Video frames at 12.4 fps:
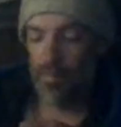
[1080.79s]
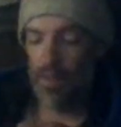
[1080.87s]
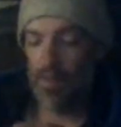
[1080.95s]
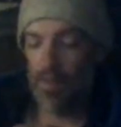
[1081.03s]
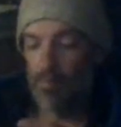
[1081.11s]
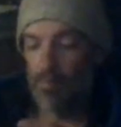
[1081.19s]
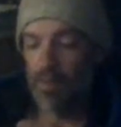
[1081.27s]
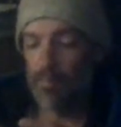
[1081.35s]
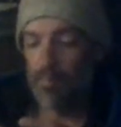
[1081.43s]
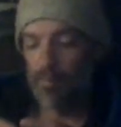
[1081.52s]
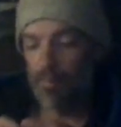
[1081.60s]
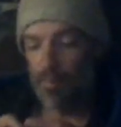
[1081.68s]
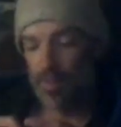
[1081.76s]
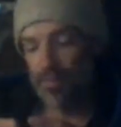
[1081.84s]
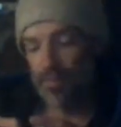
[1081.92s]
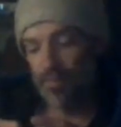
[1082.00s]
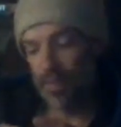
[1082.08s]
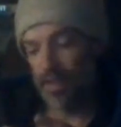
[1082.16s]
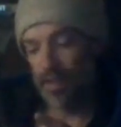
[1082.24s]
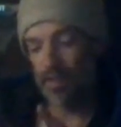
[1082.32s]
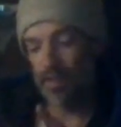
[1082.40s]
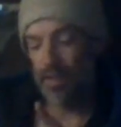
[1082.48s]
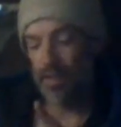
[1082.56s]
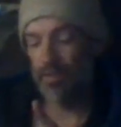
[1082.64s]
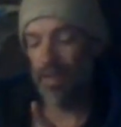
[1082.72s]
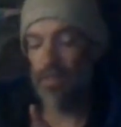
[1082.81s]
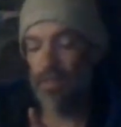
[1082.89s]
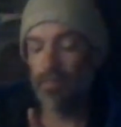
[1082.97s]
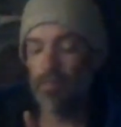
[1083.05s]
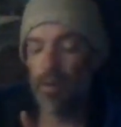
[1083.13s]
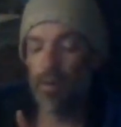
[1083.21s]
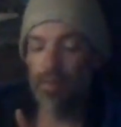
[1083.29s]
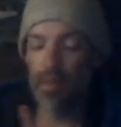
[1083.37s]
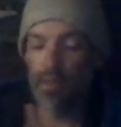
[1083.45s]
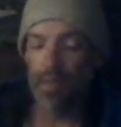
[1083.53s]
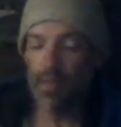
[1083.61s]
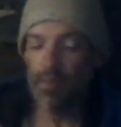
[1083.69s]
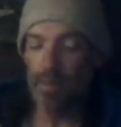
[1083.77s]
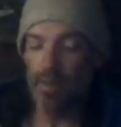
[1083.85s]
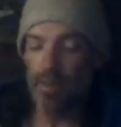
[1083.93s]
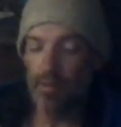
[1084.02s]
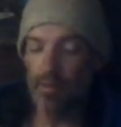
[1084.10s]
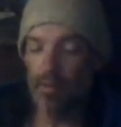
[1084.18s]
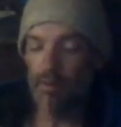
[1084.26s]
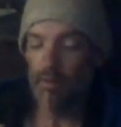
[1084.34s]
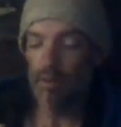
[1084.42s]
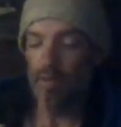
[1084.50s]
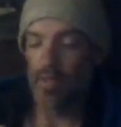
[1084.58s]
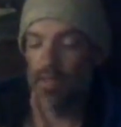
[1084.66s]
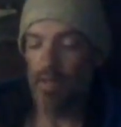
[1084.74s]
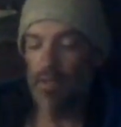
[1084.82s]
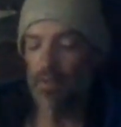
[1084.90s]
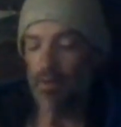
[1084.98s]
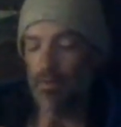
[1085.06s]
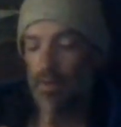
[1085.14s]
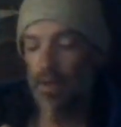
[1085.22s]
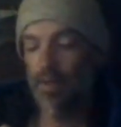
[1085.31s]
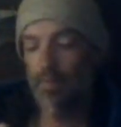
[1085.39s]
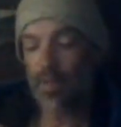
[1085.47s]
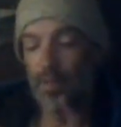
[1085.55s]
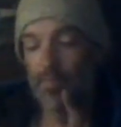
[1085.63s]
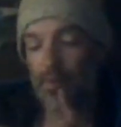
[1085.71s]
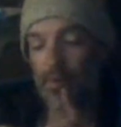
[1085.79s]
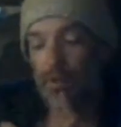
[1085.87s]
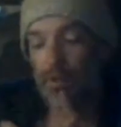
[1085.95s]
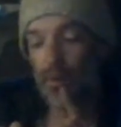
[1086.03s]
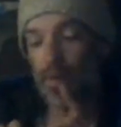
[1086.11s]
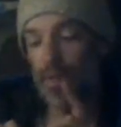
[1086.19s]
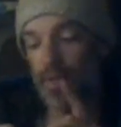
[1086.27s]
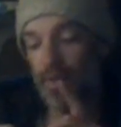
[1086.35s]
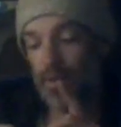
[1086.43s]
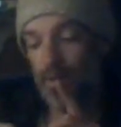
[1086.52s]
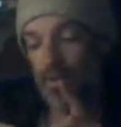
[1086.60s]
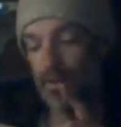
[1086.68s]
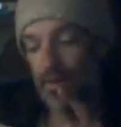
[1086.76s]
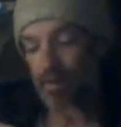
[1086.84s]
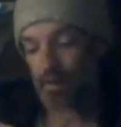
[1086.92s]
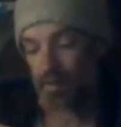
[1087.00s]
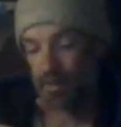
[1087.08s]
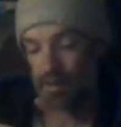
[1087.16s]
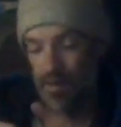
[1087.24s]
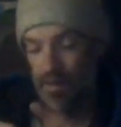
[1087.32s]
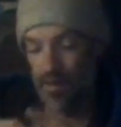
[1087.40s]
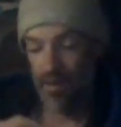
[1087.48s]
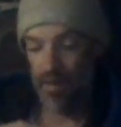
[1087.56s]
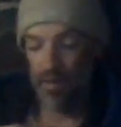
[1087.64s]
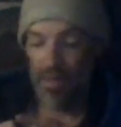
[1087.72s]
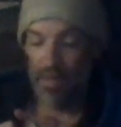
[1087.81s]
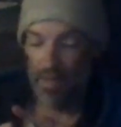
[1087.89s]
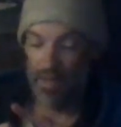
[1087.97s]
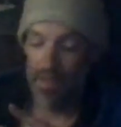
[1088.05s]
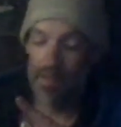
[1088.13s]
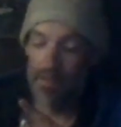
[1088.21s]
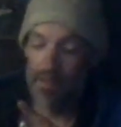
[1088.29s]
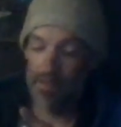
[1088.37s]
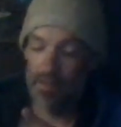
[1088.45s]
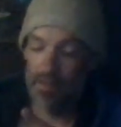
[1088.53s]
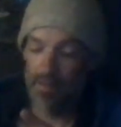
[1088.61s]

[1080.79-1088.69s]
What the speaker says: And then people believe in that stuff. That's the part that gets me. It's not so bad the people doing it. I mean, it is.